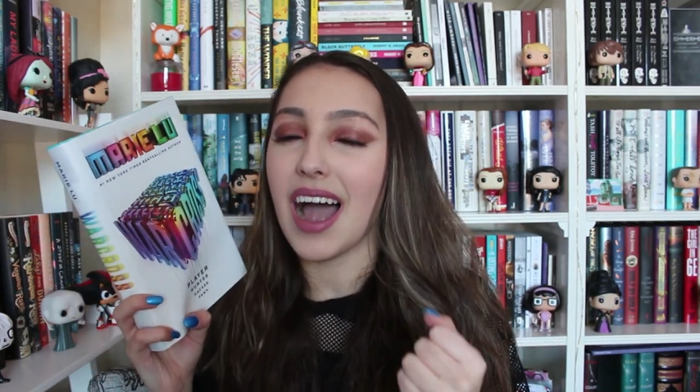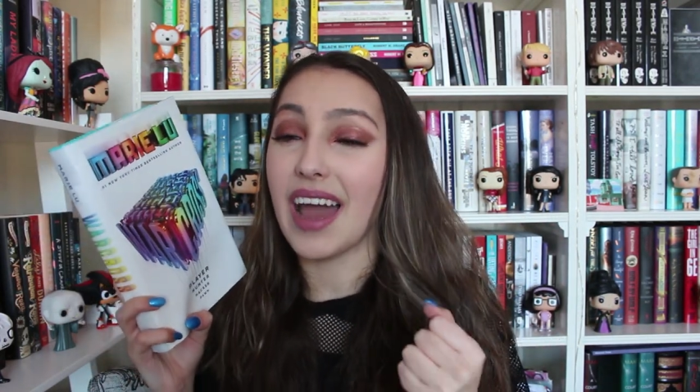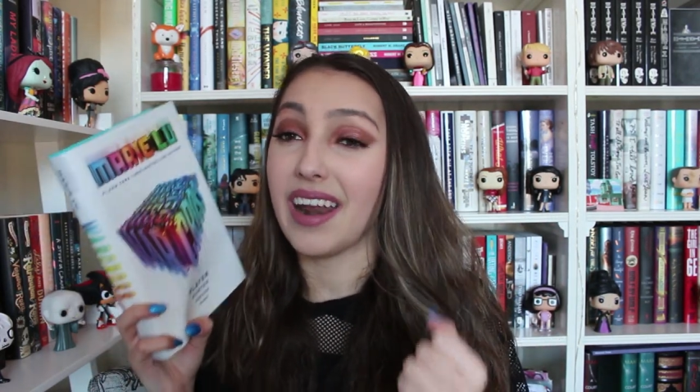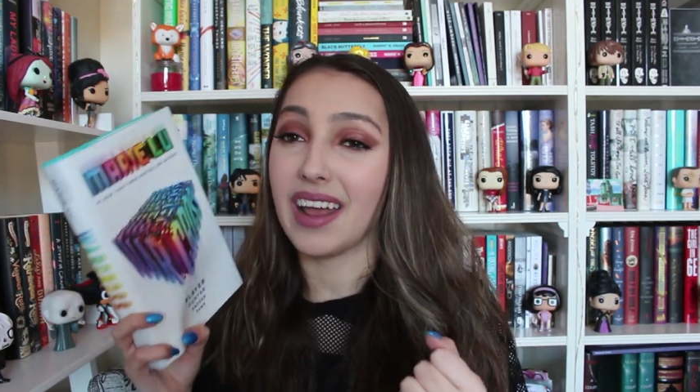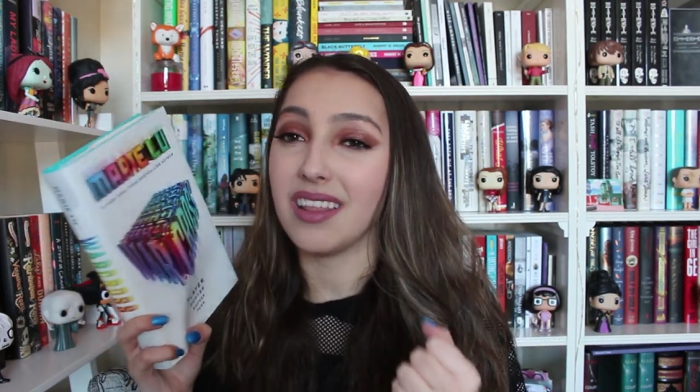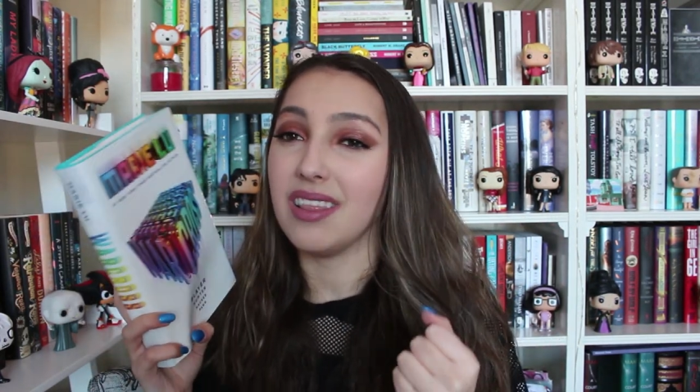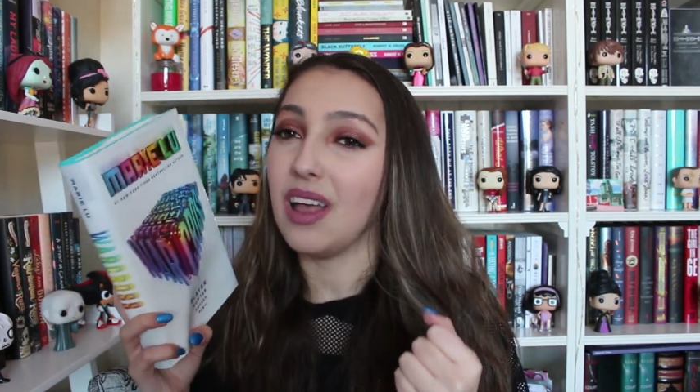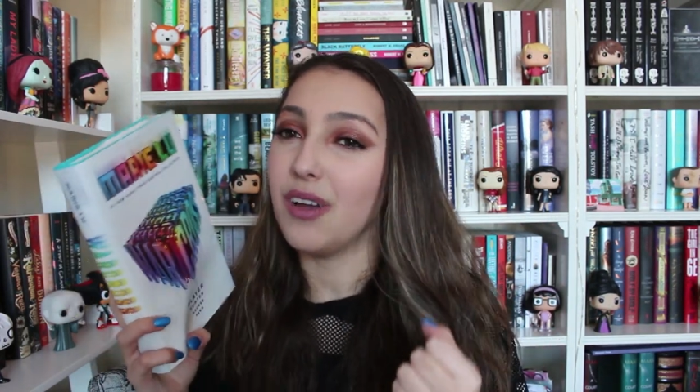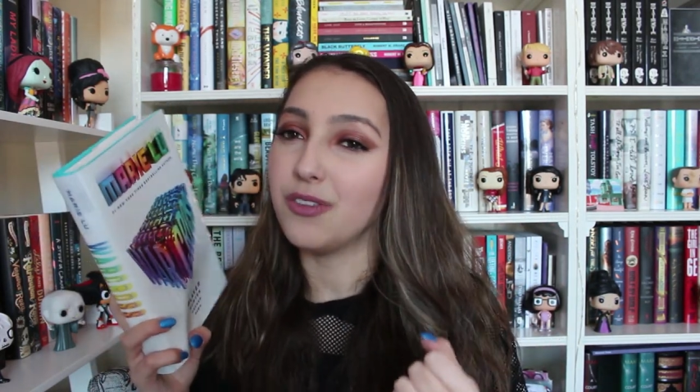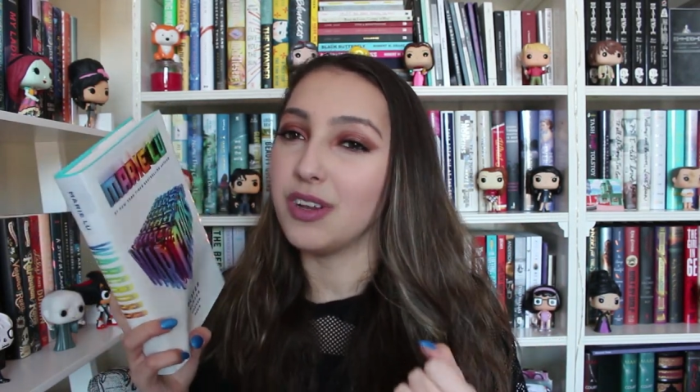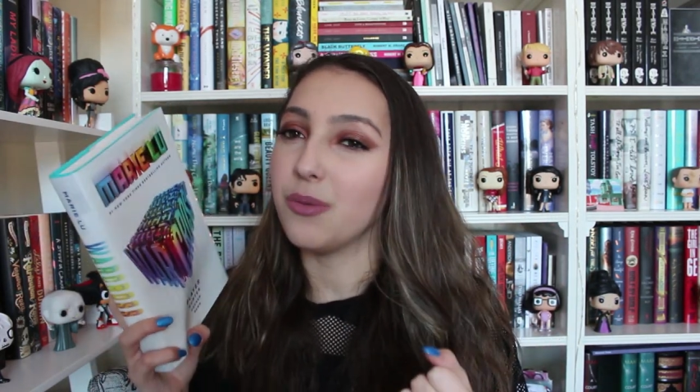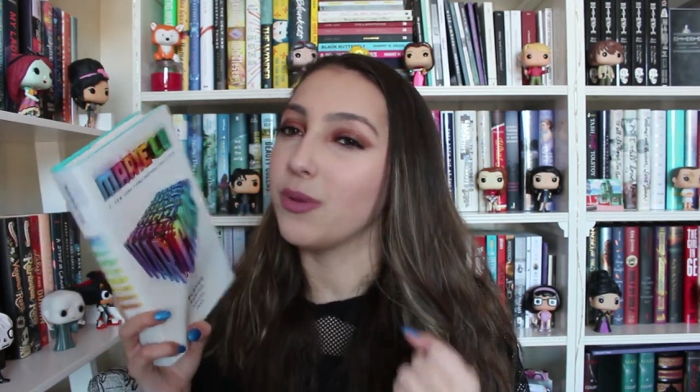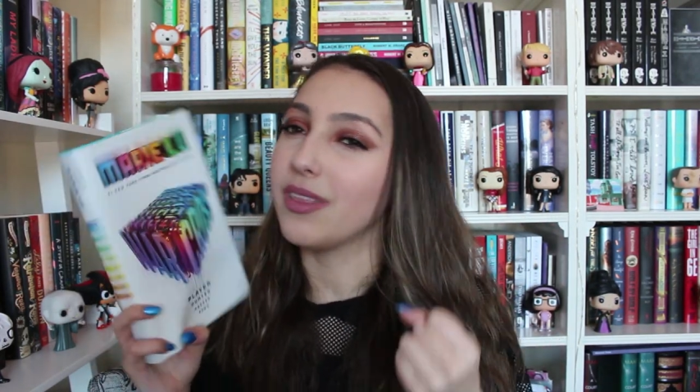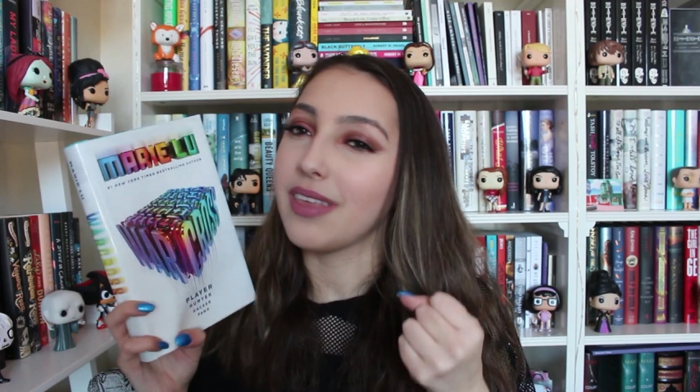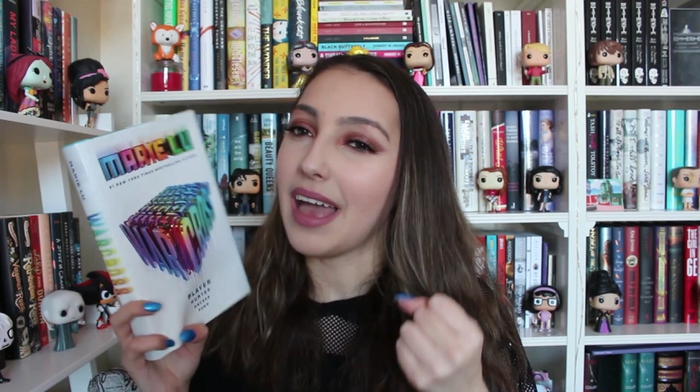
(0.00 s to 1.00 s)
and I loved
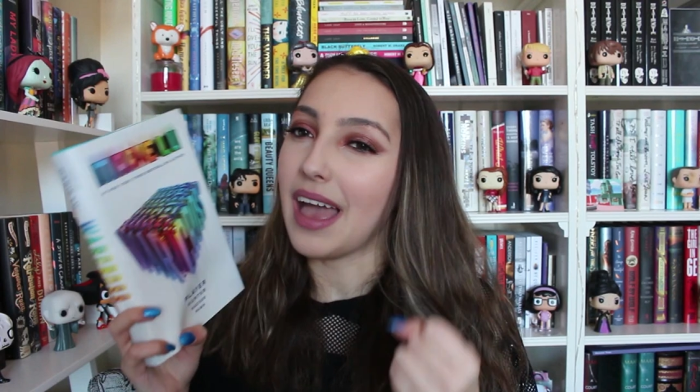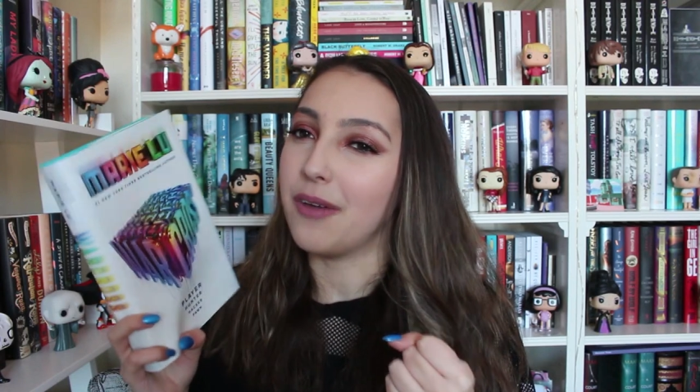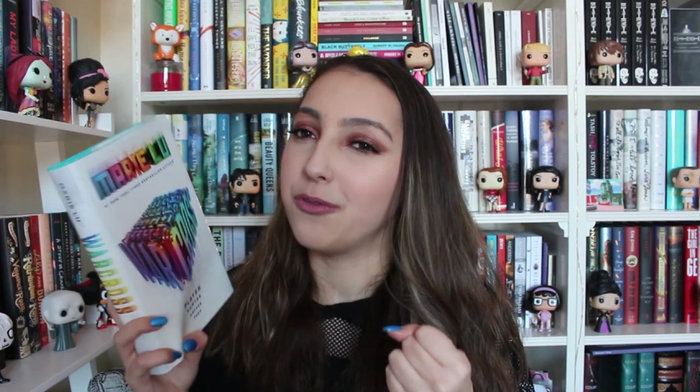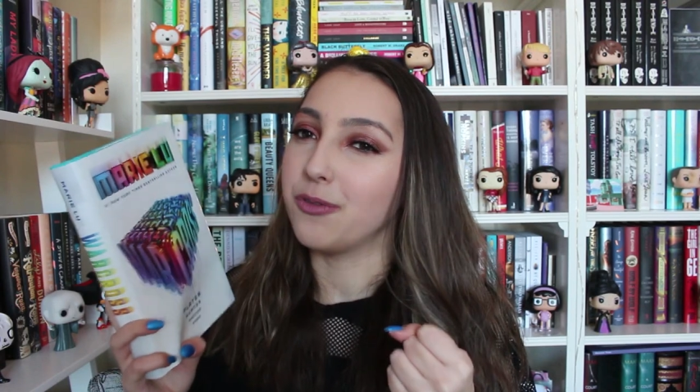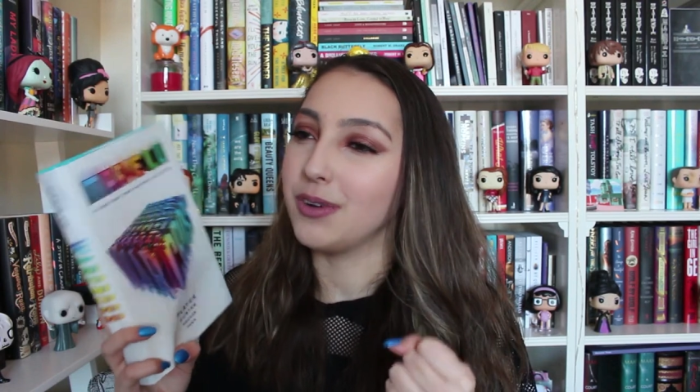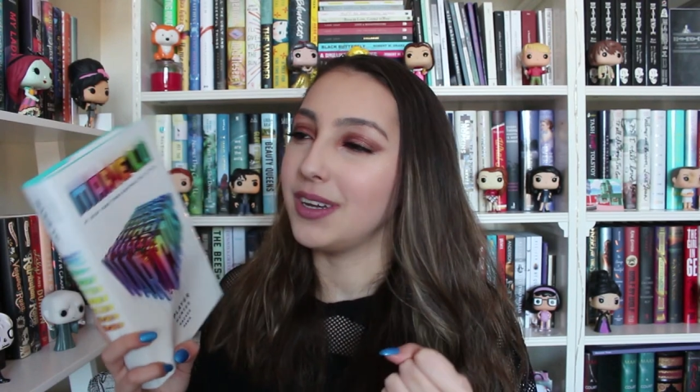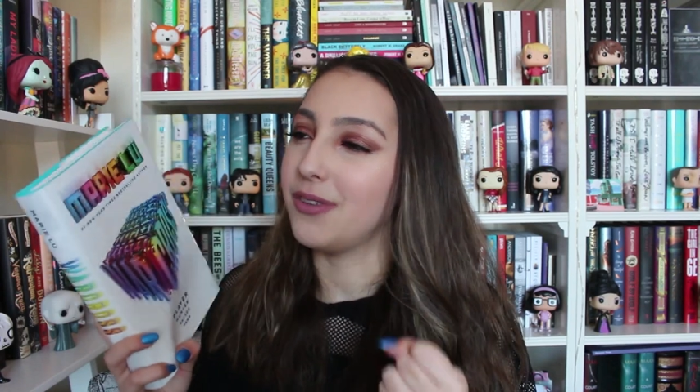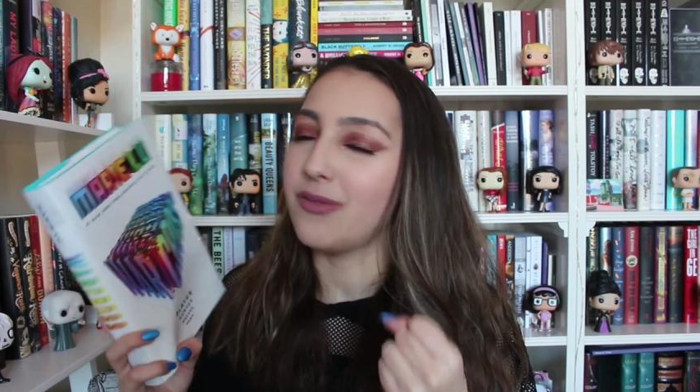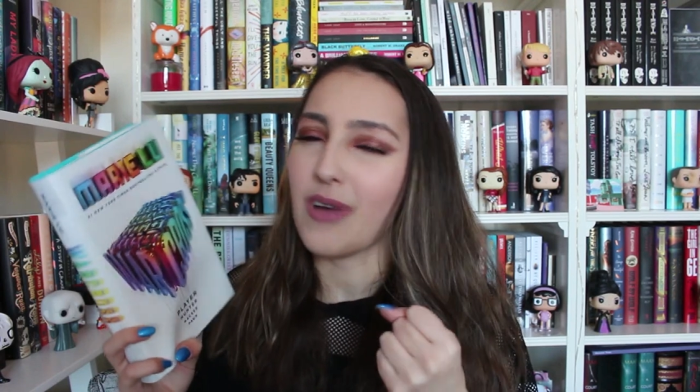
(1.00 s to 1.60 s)
it with every